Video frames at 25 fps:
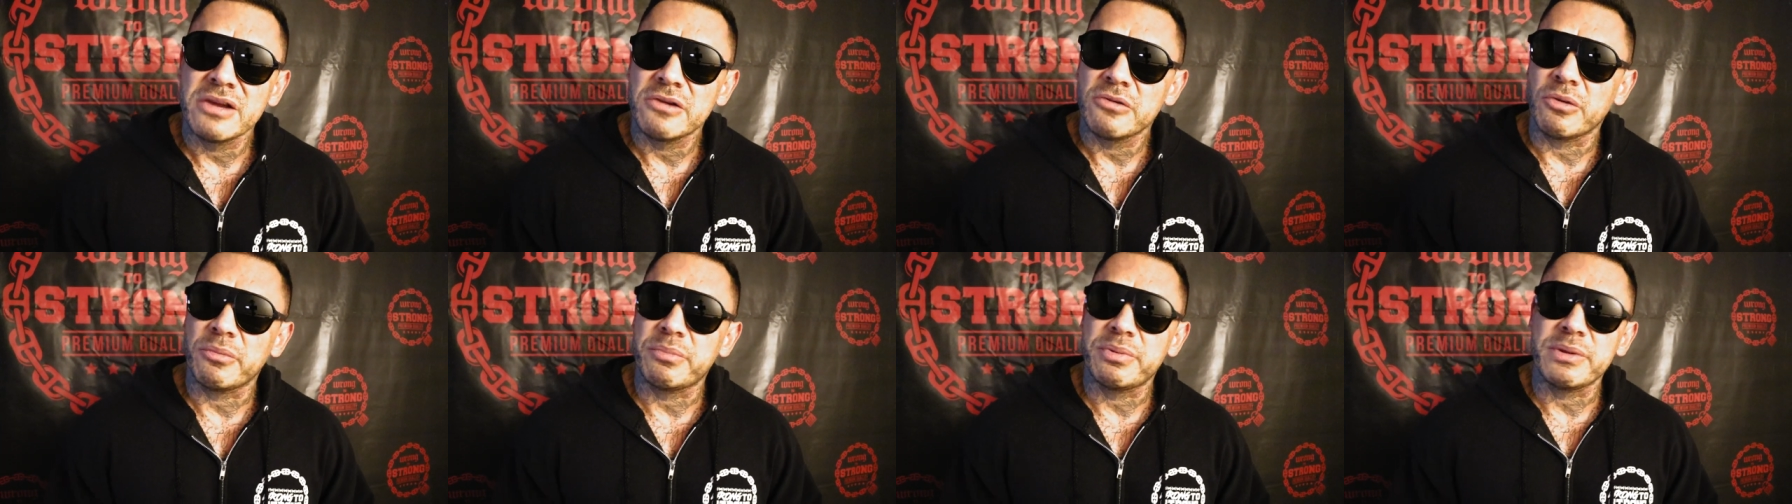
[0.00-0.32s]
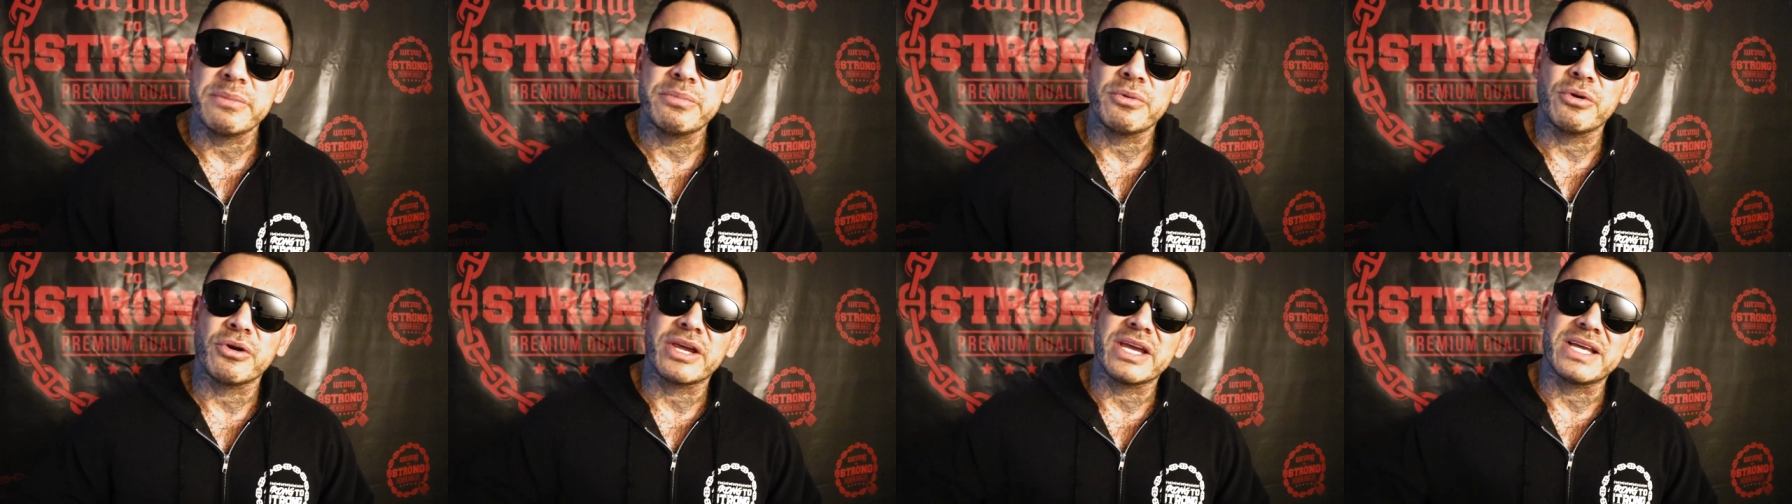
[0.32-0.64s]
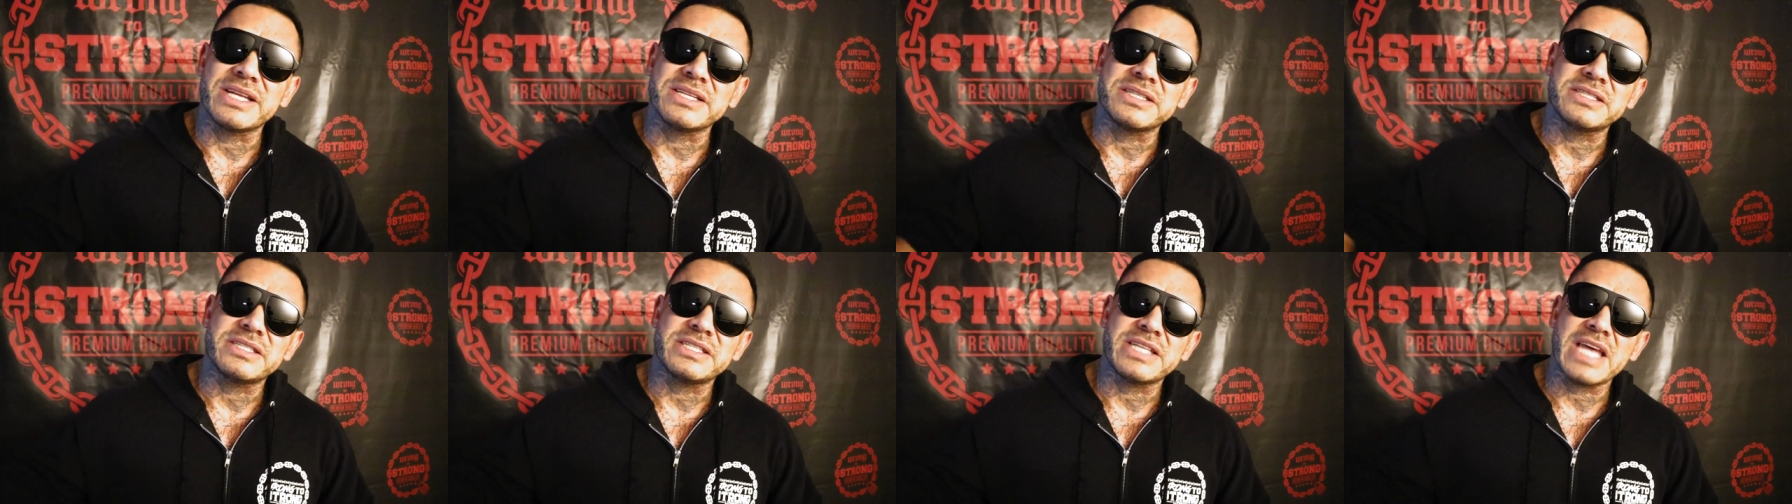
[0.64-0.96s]
where people are
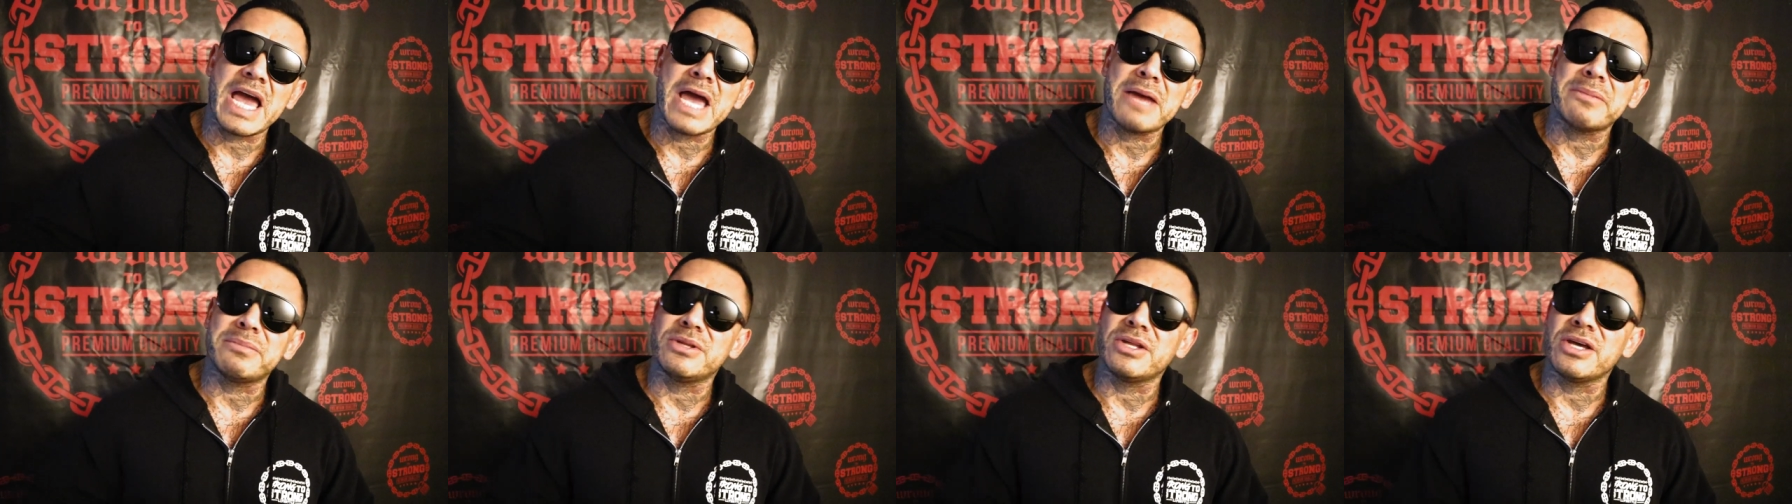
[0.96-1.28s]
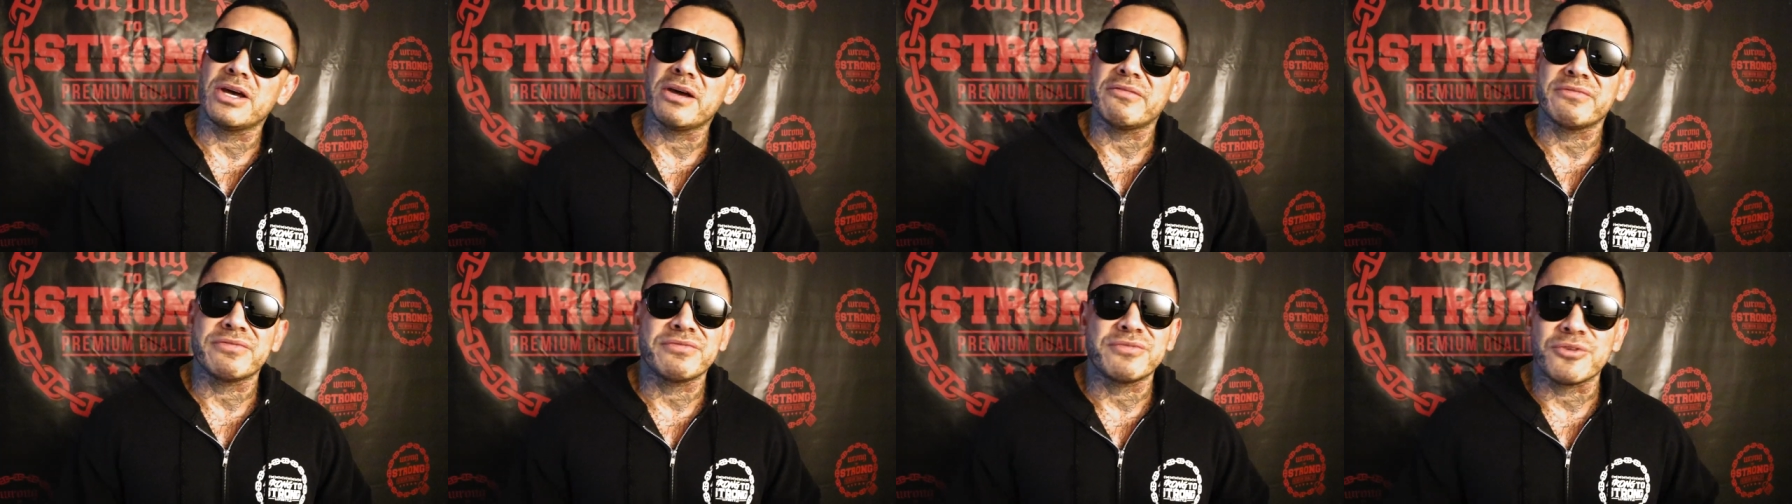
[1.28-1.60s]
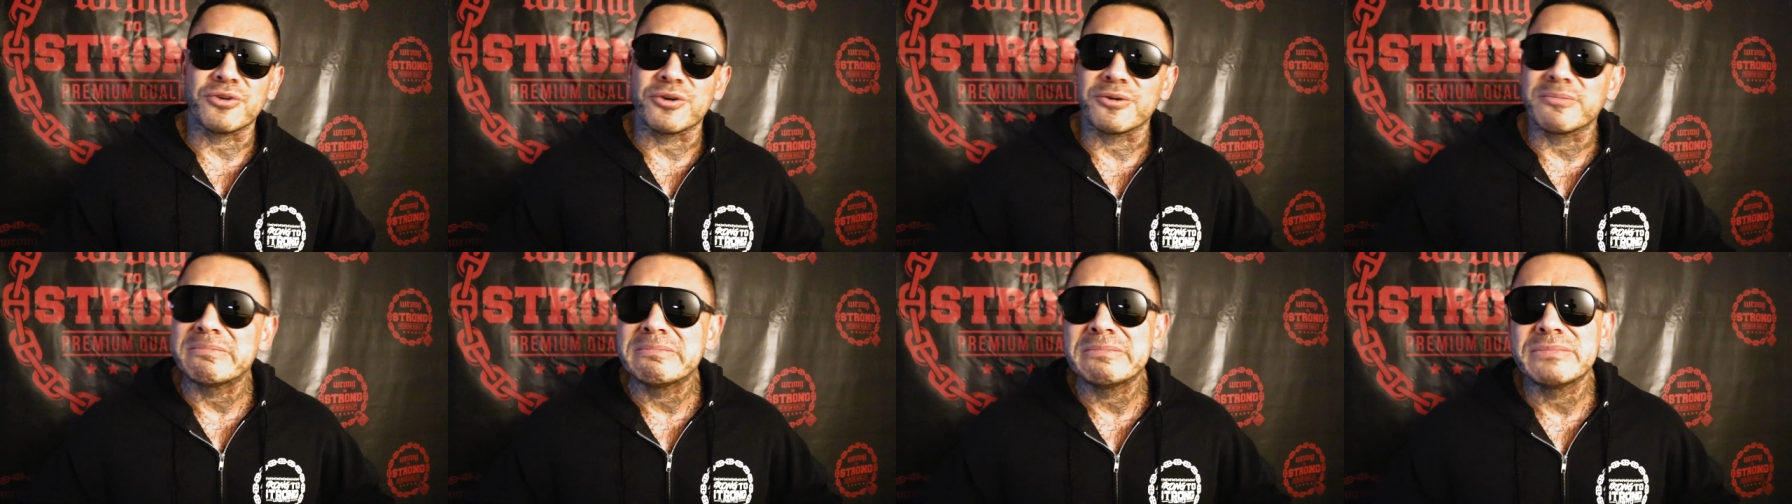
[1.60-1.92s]
getting stabbed up
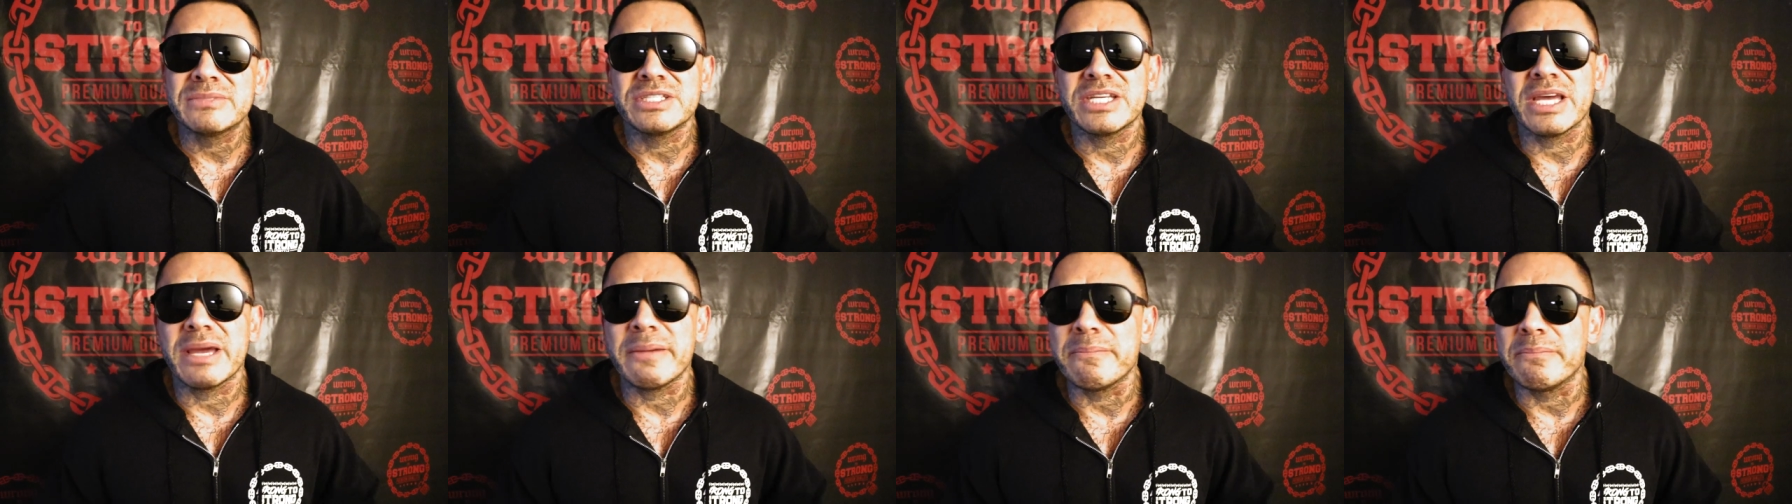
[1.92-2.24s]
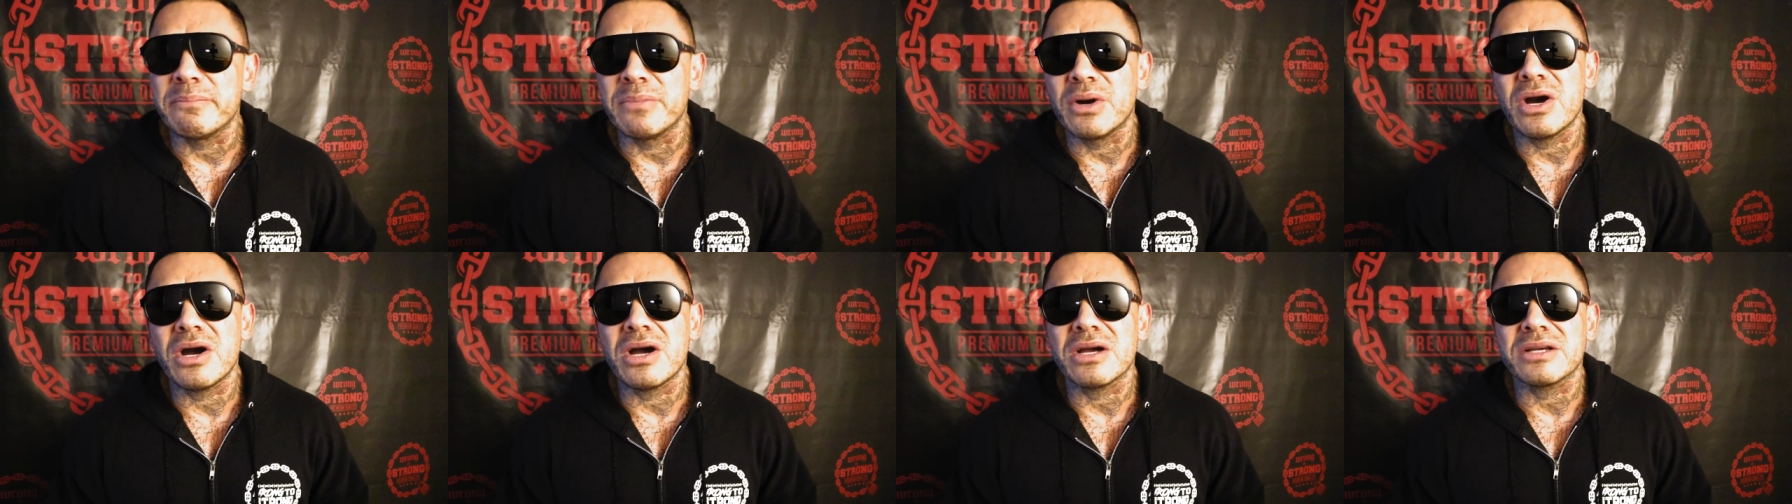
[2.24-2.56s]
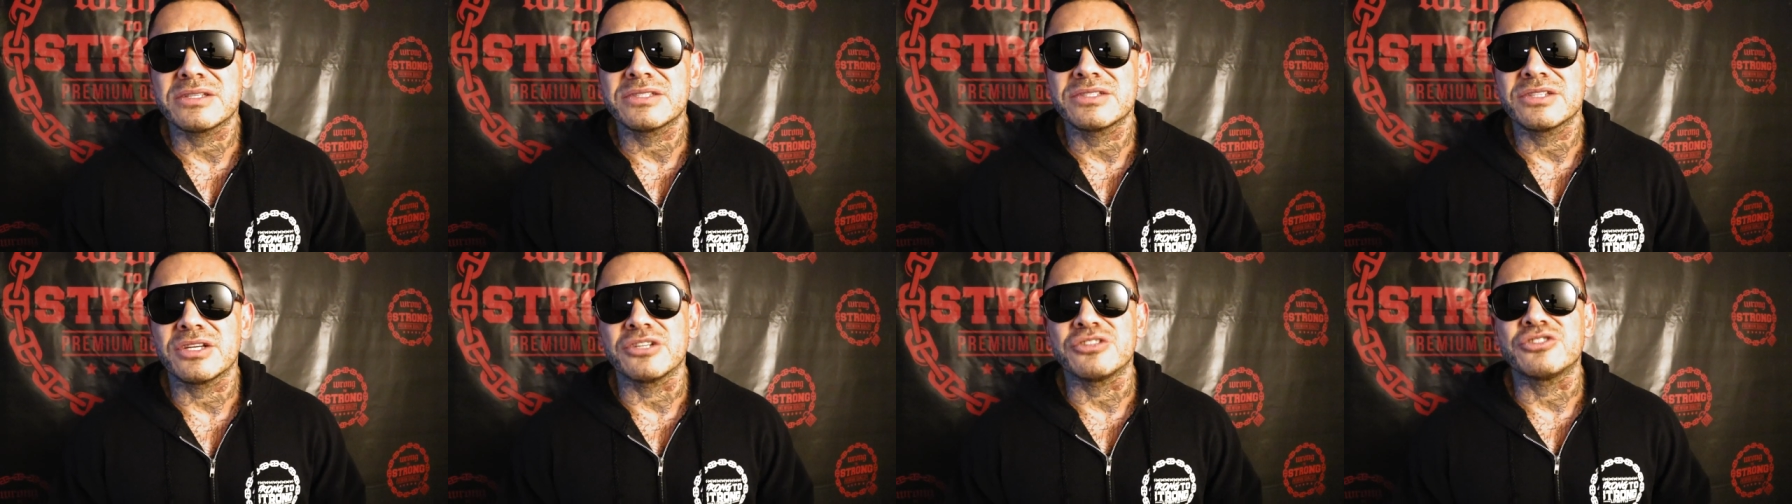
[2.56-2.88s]
for 10
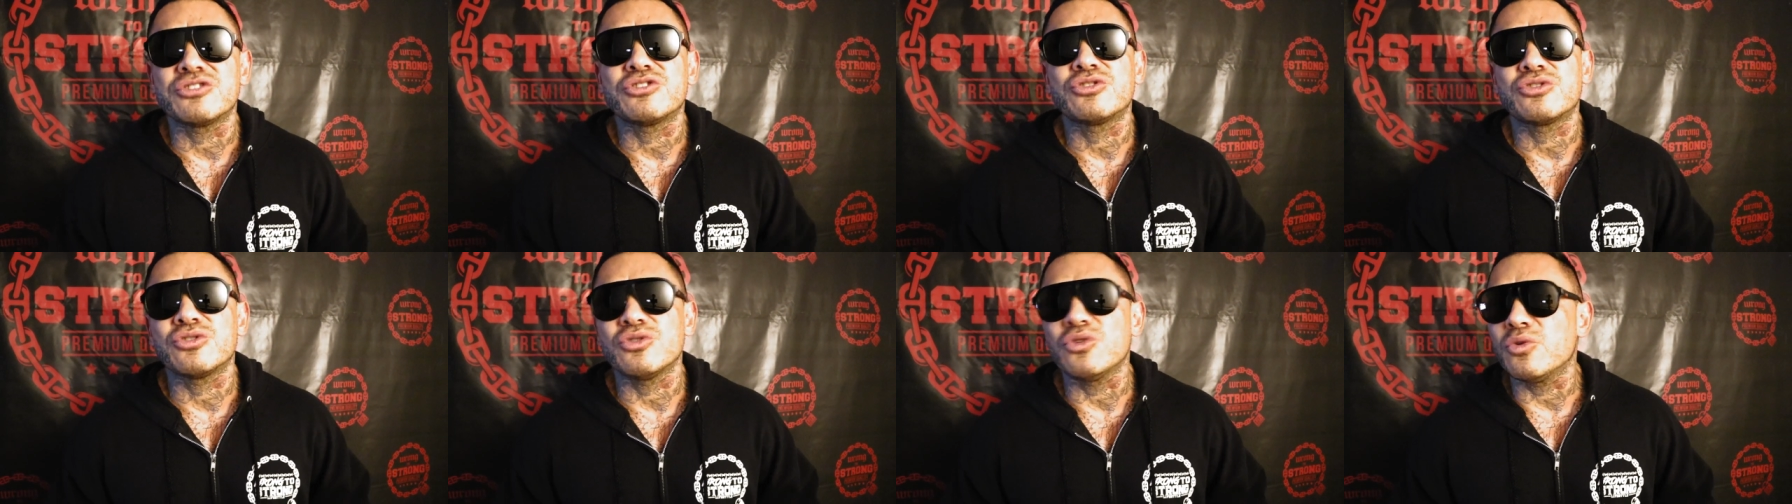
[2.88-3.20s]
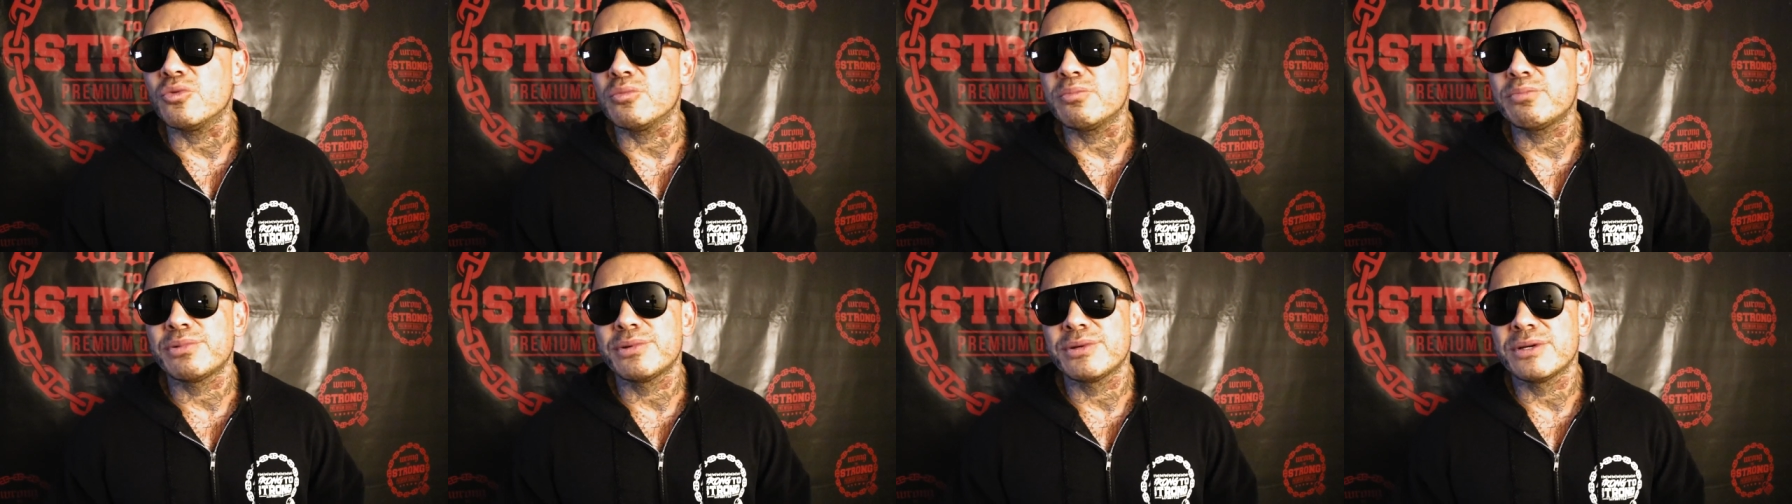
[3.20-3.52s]
bucks, a soup.